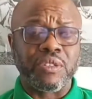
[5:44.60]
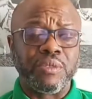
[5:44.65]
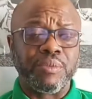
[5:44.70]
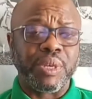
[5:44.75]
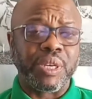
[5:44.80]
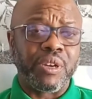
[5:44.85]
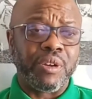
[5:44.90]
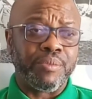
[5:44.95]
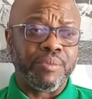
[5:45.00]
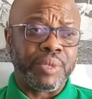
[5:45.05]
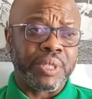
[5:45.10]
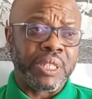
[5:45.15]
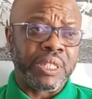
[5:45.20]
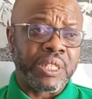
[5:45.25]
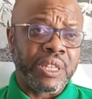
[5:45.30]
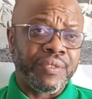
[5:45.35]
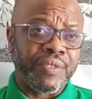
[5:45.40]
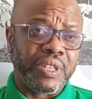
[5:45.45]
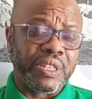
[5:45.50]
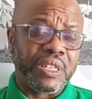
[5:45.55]
to be
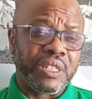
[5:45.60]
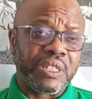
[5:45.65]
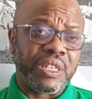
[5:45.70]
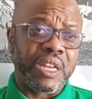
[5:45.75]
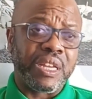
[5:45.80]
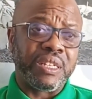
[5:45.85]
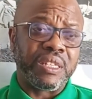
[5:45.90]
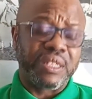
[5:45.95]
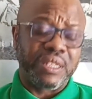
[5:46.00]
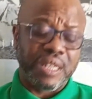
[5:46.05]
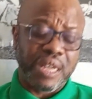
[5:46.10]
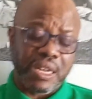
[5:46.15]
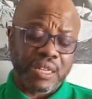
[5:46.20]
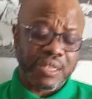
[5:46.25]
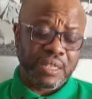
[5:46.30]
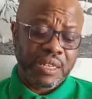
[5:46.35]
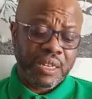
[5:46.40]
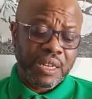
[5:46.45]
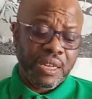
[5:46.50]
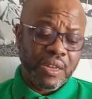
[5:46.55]
competitive in the sense
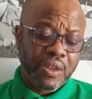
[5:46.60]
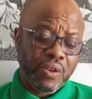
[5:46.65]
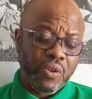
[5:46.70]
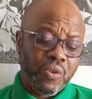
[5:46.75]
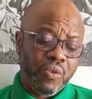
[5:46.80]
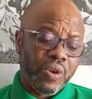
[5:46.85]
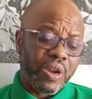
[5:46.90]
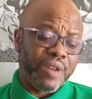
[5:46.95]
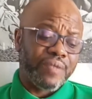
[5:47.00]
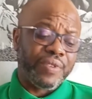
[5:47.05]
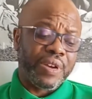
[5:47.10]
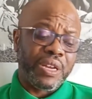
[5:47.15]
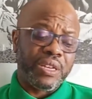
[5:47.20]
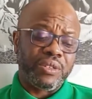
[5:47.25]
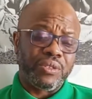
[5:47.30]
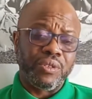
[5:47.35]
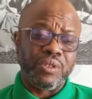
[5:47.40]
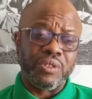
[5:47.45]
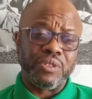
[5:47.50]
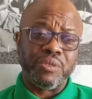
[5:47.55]
that whoever
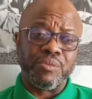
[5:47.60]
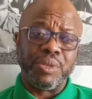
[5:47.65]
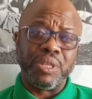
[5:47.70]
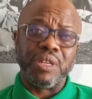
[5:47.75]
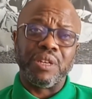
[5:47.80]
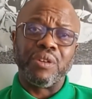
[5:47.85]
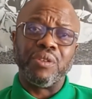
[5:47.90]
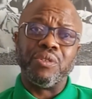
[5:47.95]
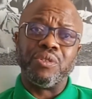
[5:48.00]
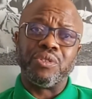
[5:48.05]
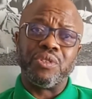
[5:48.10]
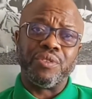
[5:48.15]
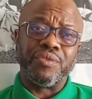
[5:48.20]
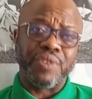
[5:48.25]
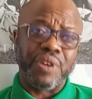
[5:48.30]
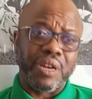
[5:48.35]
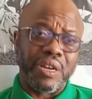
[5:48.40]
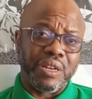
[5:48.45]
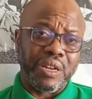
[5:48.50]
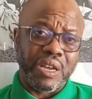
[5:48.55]
is going to be the coach
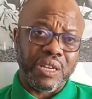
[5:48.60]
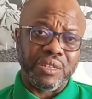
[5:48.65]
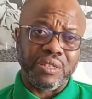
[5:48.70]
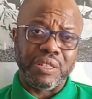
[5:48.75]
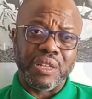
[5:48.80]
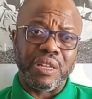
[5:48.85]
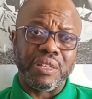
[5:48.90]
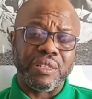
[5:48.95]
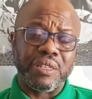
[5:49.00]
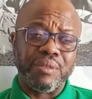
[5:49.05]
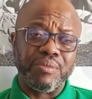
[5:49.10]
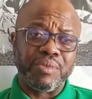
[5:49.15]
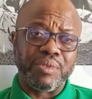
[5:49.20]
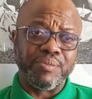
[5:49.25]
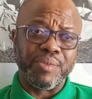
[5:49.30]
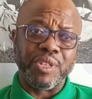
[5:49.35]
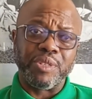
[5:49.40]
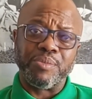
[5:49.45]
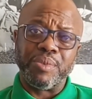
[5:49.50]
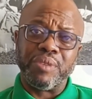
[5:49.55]
of our national teams
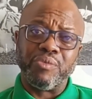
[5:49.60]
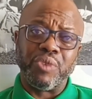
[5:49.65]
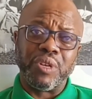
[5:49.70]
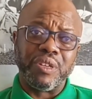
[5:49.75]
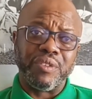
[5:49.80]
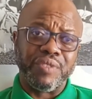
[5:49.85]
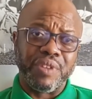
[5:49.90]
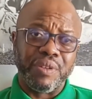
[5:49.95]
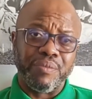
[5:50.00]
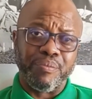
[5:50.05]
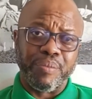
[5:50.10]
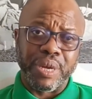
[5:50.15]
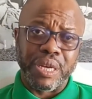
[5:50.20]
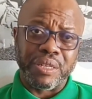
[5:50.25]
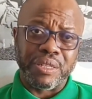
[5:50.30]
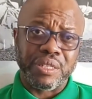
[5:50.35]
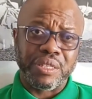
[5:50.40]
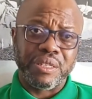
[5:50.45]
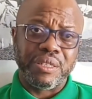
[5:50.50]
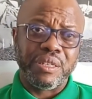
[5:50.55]
must be one of the
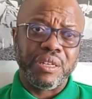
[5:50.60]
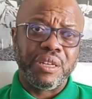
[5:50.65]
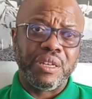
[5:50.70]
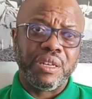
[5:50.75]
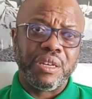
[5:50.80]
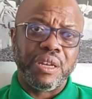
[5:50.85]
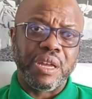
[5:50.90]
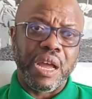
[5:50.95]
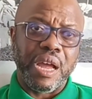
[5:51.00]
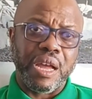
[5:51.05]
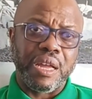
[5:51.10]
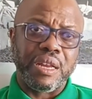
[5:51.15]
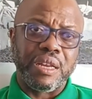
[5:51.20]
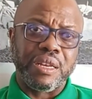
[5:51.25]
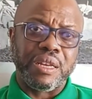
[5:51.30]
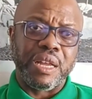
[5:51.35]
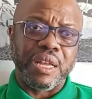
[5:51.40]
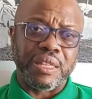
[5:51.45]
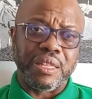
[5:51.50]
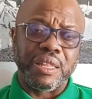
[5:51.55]
best
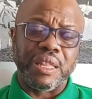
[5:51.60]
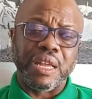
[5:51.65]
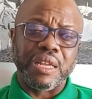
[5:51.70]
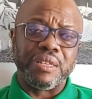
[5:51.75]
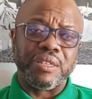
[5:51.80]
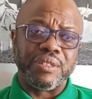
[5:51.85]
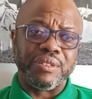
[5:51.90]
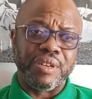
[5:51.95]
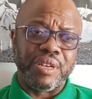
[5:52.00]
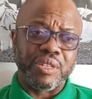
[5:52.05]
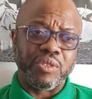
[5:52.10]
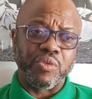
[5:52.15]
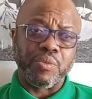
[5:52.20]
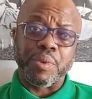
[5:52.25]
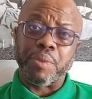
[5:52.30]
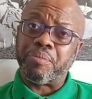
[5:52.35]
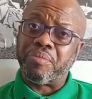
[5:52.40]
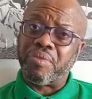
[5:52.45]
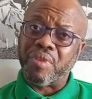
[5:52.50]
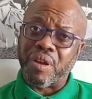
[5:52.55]
that Nigerians
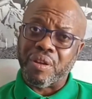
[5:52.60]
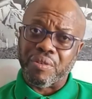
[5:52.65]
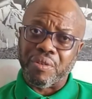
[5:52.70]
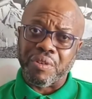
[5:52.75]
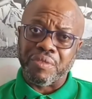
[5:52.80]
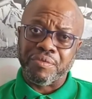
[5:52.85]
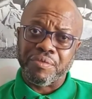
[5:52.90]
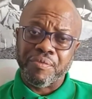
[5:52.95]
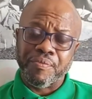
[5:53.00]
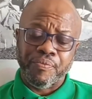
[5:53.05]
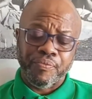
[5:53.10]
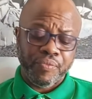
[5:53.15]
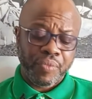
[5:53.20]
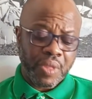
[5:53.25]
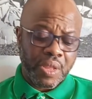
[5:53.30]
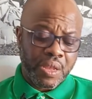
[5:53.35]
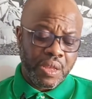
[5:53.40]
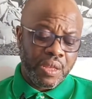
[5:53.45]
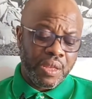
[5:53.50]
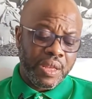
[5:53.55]
will be proud of.
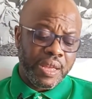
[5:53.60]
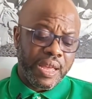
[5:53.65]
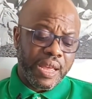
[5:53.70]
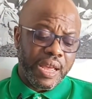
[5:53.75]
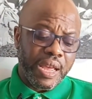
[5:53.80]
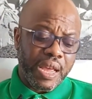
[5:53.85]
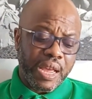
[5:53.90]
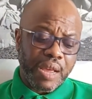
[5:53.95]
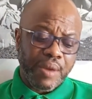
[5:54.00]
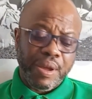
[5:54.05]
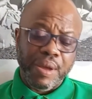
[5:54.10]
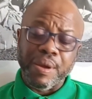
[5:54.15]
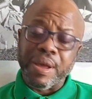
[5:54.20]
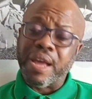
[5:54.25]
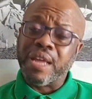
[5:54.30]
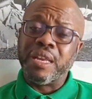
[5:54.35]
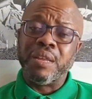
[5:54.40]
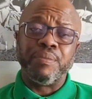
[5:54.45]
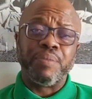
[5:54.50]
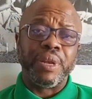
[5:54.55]

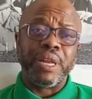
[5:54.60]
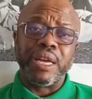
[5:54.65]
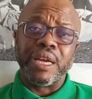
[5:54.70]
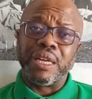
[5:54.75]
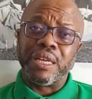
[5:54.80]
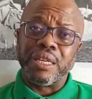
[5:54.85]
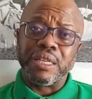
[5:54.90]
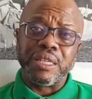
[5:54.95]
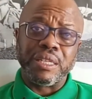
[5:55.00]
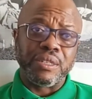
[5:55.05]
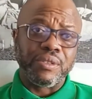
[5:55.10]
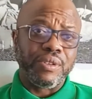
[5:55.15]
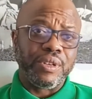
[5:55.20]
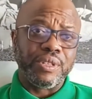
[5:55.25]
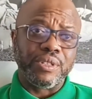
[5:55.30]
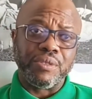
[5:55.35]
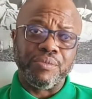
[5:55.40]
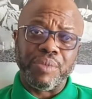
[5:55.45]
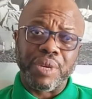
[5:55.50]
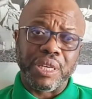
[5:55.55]
Any player that is
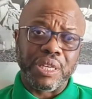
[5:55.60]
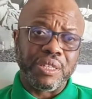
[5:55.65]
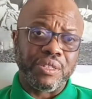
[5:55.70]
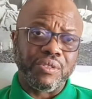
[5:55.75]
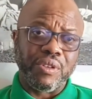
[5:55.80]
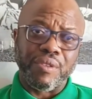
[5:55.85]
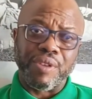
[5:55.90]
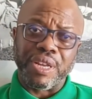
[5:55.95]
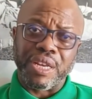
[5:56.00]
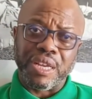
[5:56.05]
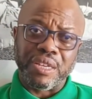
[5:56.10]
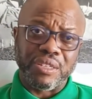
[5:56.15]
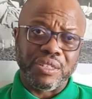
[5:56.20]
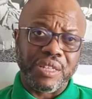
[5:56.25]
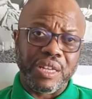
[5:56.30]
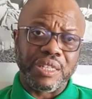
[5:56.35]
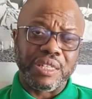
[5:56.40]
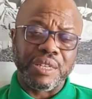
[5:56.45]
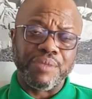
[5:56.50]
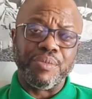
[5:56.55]
going to make it to our
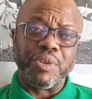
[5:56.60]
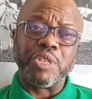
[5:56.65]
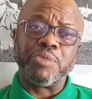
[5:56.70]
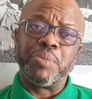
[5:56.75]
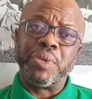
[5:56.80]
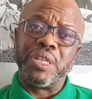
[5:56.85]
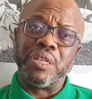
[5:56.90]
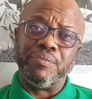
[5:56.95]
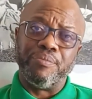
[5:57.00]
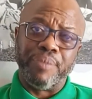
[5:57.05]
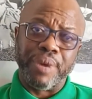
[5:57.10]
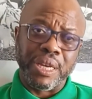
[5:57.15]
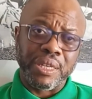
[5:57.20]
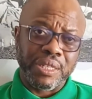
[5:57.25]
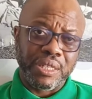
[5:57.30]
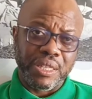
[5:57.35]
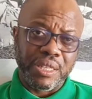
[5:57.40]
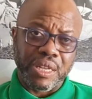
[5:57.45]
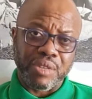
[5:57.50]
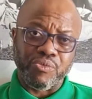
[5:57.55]
national team must be the
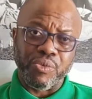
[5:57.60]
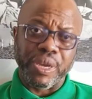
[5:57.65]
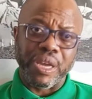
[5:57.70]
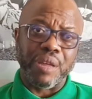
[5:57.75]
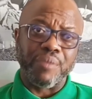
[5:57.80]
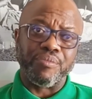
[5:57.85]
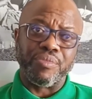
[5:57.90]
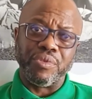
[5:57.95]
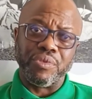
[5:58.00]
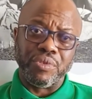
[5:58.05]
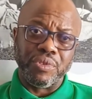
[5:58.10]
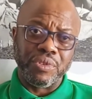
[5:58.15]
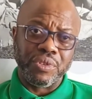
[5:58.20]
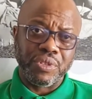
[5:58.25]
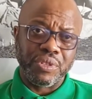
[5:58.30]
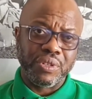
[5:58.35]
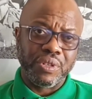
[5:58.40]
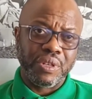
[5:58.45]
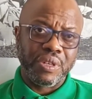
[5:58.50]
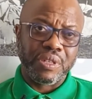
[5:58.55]
best that we can
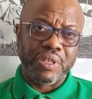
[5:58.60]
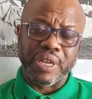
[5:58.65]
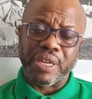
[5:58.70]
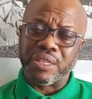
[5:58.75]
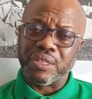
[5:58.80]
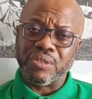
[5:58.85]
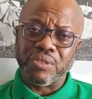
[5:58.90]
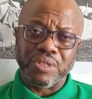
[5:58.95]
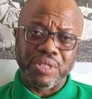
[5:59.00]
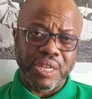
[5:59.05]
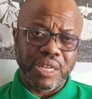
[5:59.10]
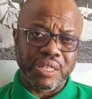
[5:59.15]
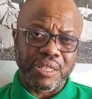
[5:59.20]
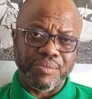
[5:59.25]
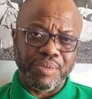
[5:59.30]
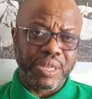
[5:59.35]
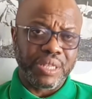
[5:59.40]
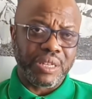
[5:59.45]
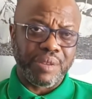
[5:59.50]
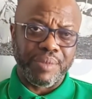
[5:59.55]
produce. There's no
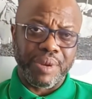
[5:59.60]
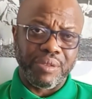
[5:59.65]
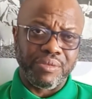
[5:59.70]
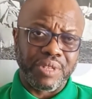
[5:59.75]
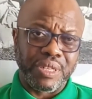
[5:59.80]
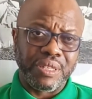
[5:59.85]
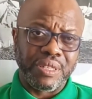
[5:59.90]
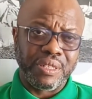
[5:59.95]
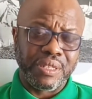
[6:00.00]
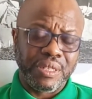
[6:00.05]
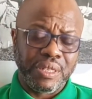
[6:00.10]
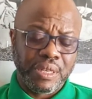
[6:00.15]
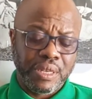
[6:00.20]
sentiment about it,